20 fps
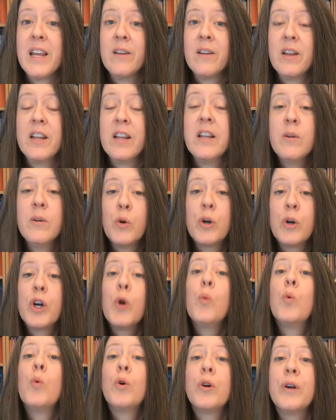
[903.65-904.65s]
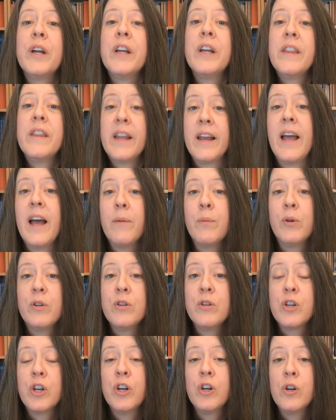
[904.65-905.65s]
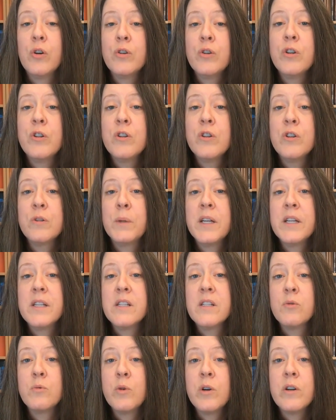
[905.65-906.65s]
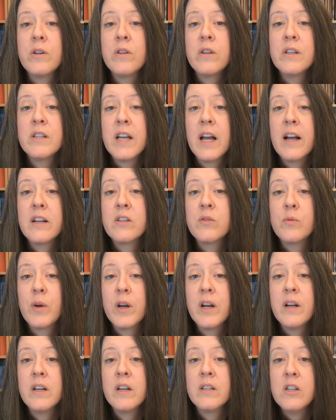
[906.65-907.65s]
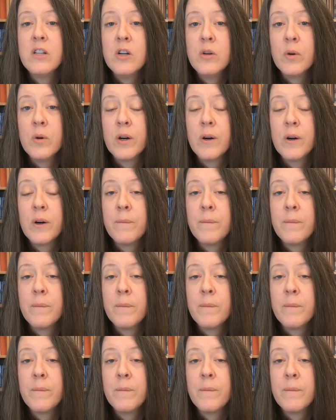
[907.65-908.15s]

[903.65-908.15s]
It, we're going to worry that capital is going to go to those places where the tax rate is lower.